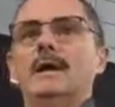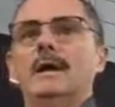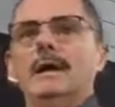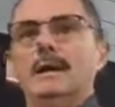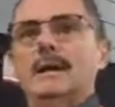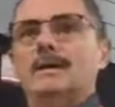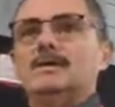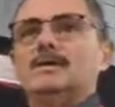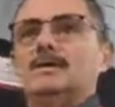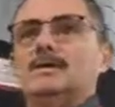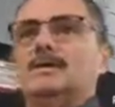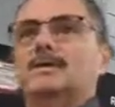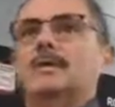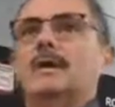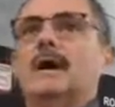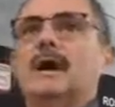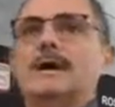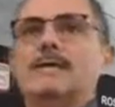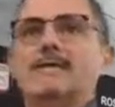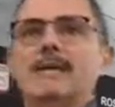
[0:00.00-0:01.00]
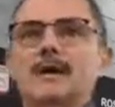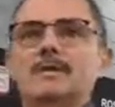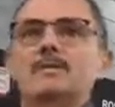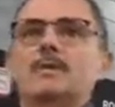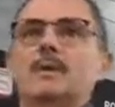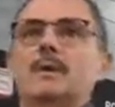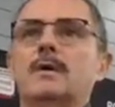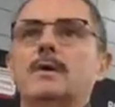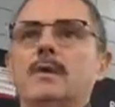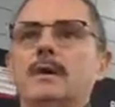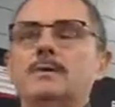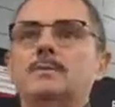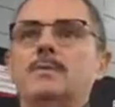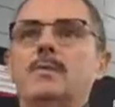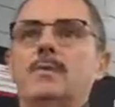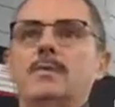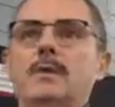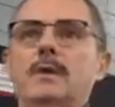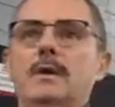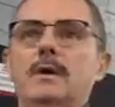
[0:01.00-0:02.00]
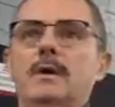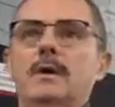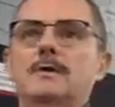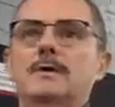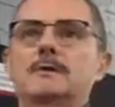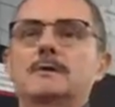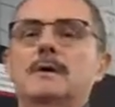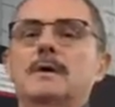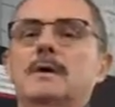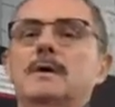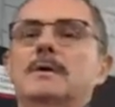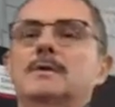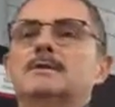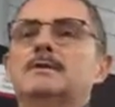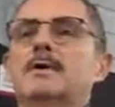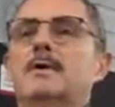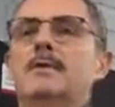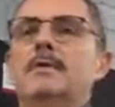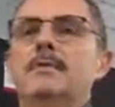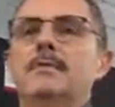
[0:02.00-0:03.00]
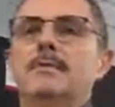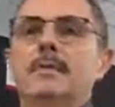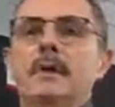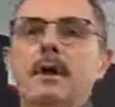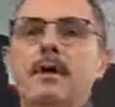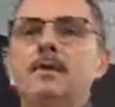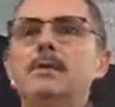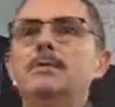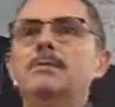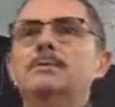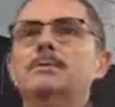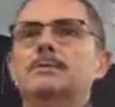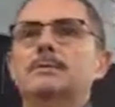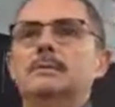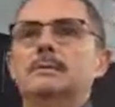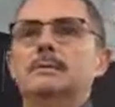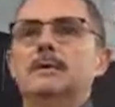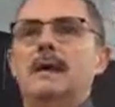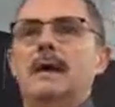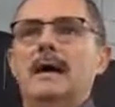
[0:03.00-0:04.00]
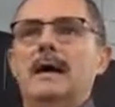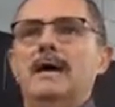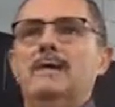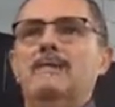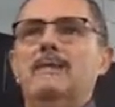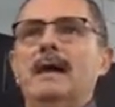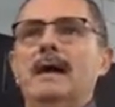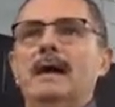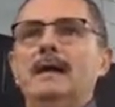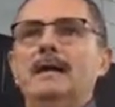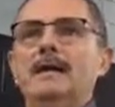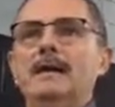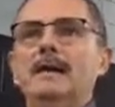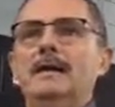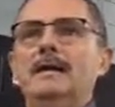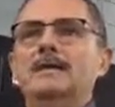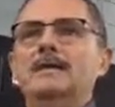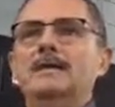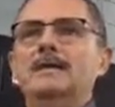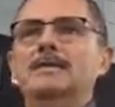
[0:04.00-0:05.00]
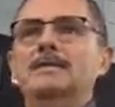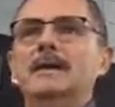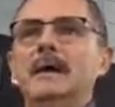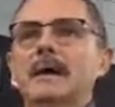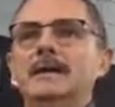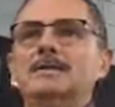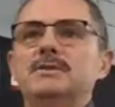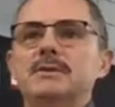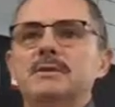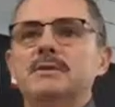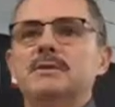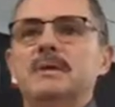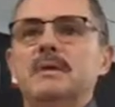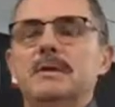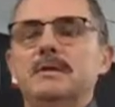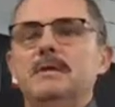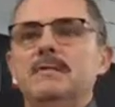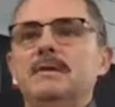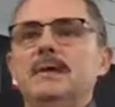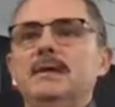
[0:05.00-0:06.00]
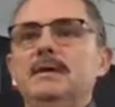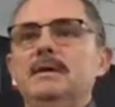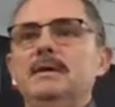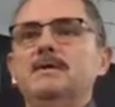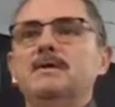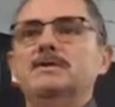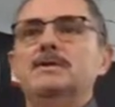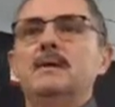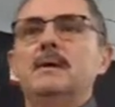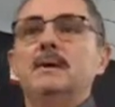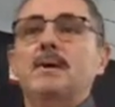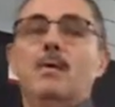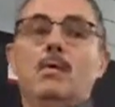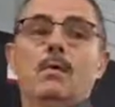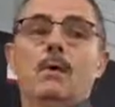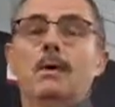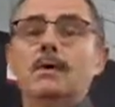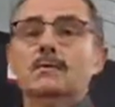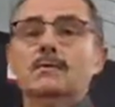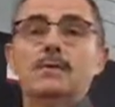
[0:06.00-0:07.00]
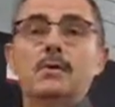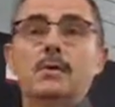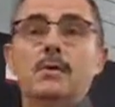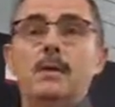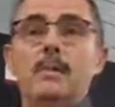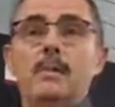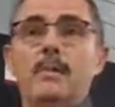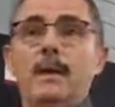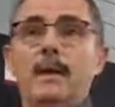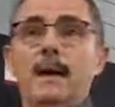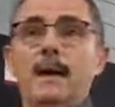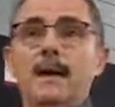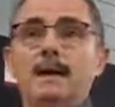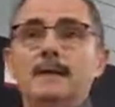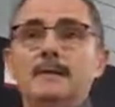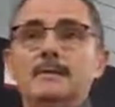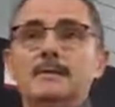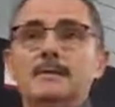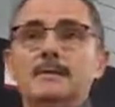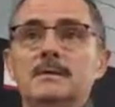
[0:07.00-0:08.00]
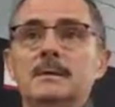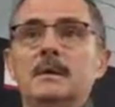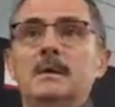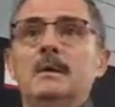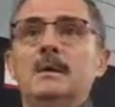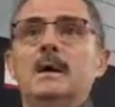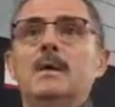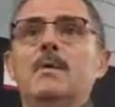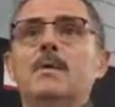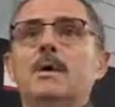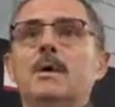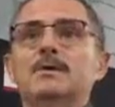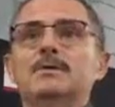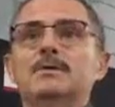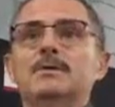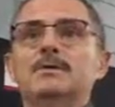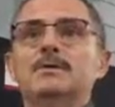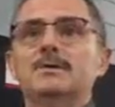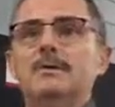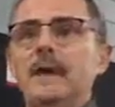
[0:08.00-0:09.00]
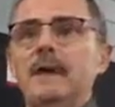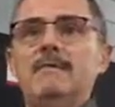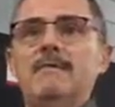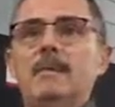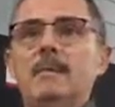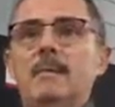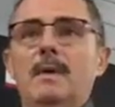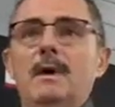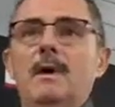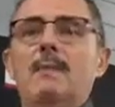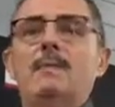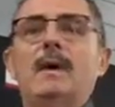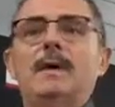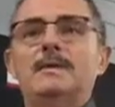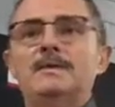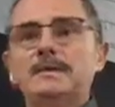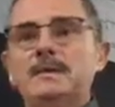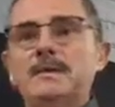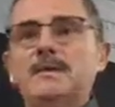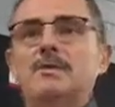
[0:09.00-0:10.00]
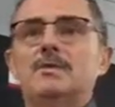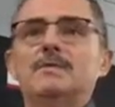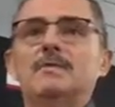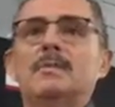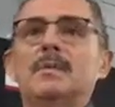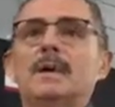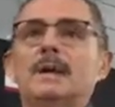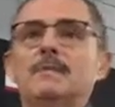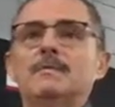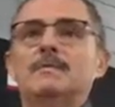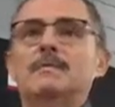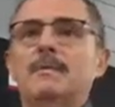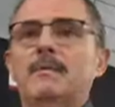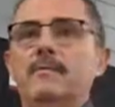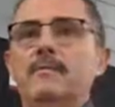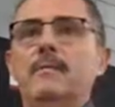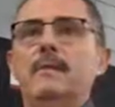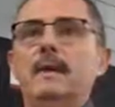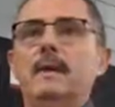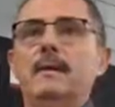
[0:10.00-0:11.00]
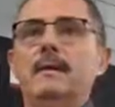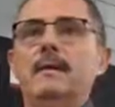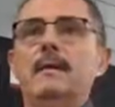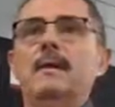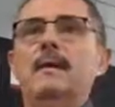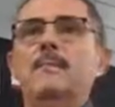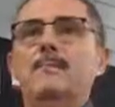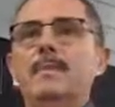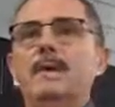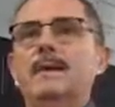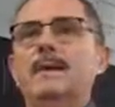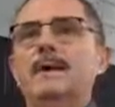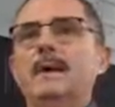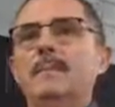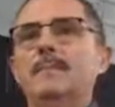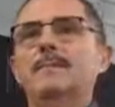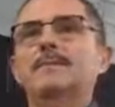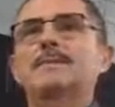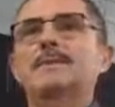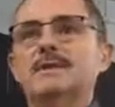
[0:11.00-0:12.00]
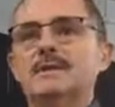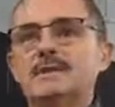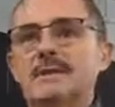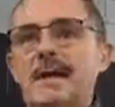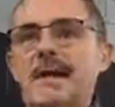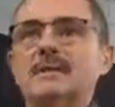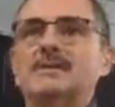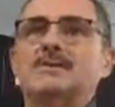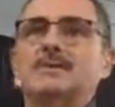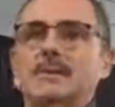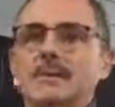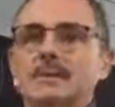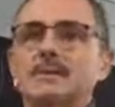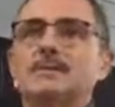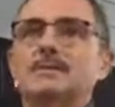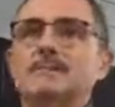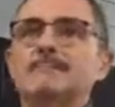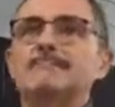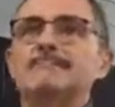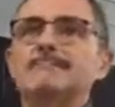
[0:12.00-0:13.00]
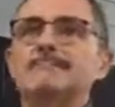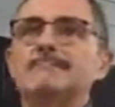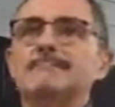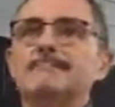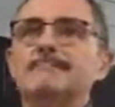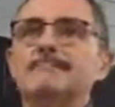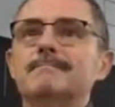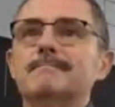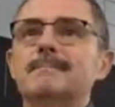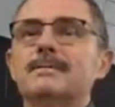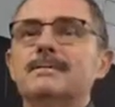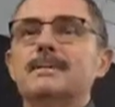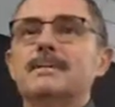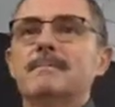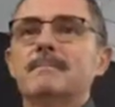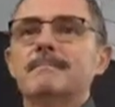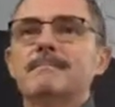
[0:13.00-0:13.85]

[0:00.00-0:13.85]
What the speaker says: connect to a drive. That's what a Graceport does. So those kind of ideas, it's not just a convenience, we're also compliance, and we're also saving money by seeing those problems before they become disastrous. So